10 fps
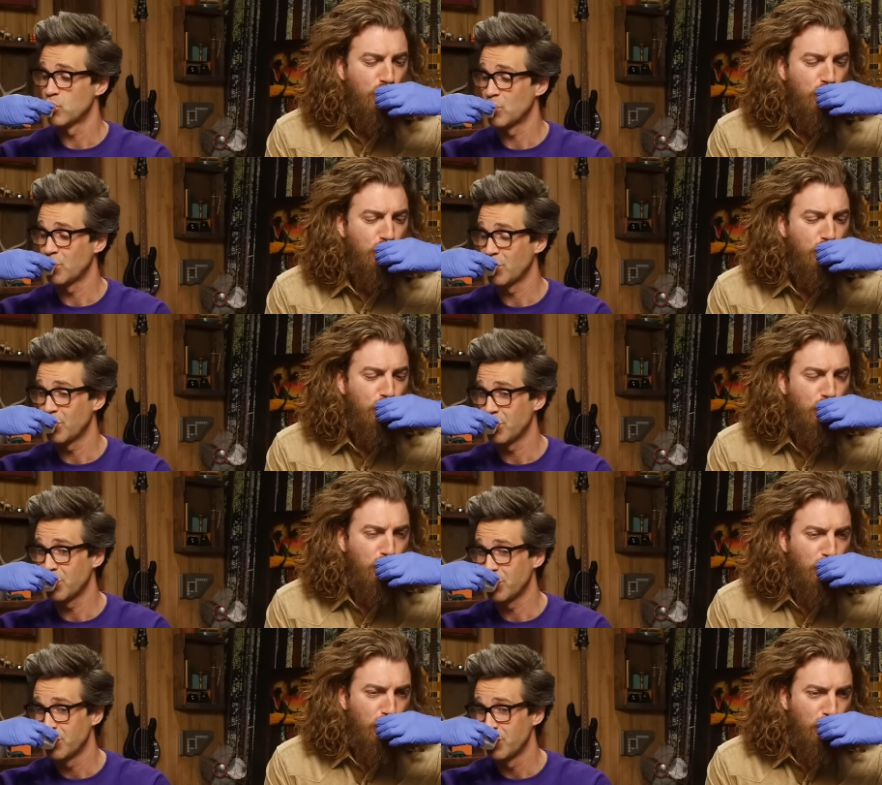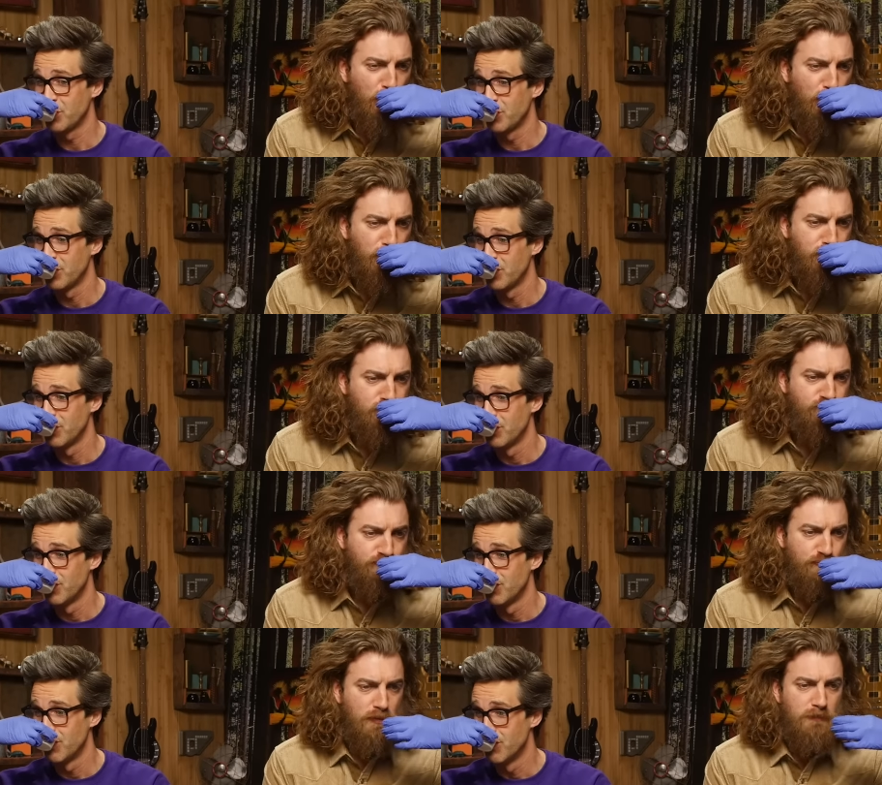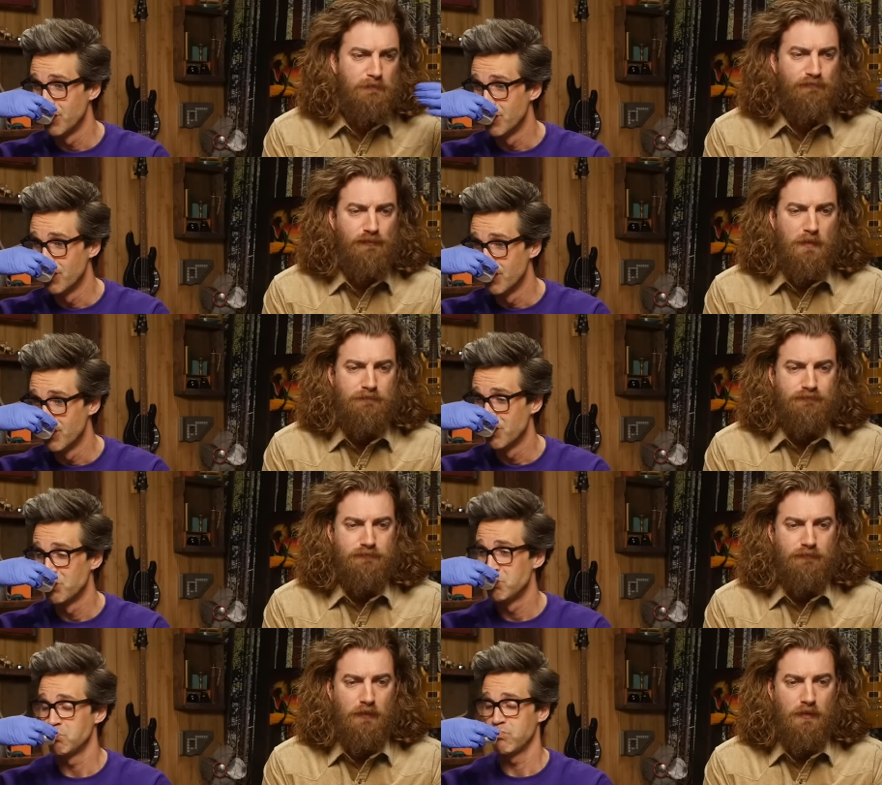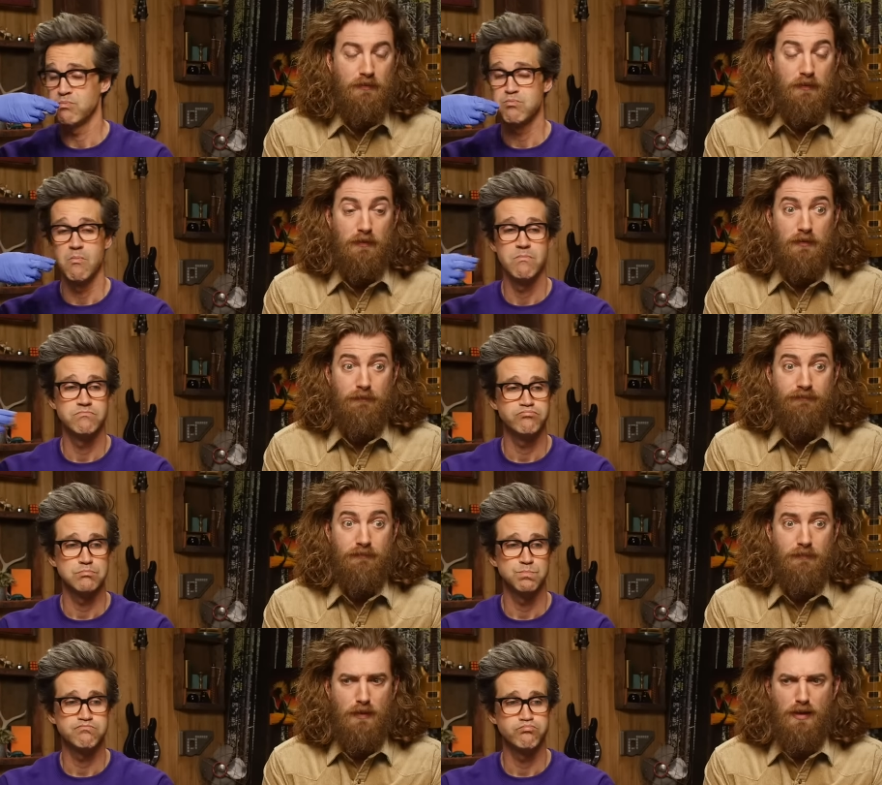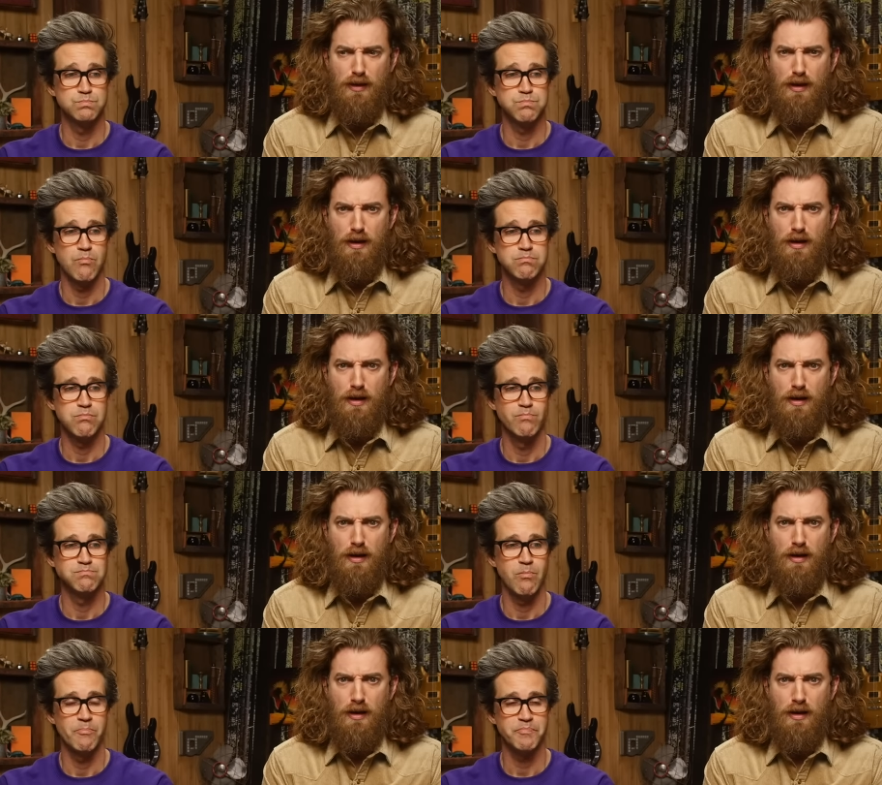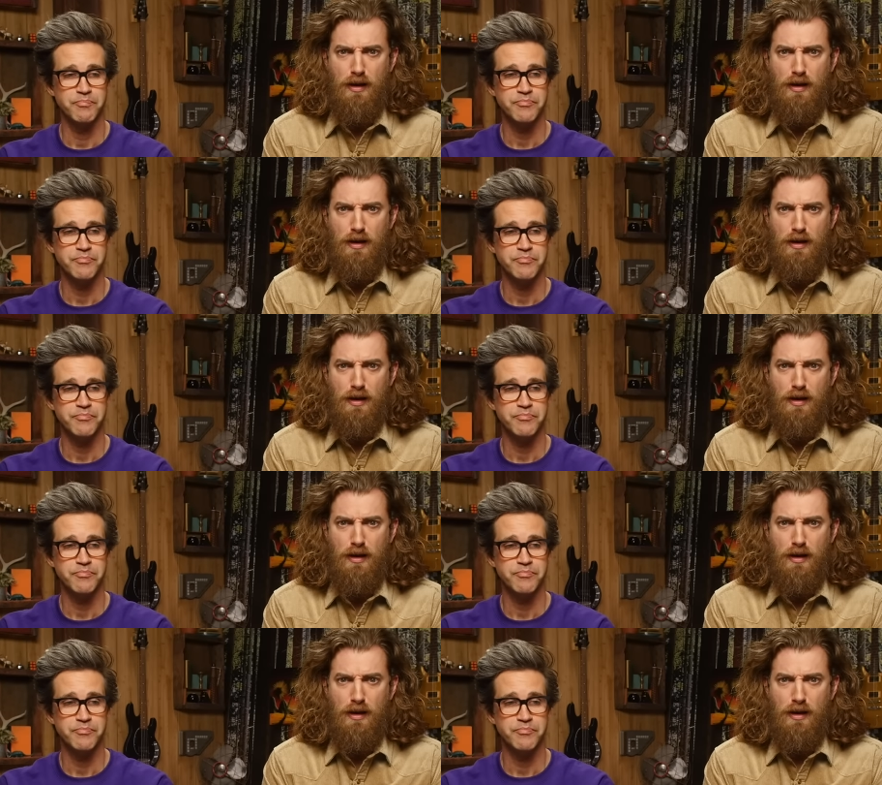[no speech]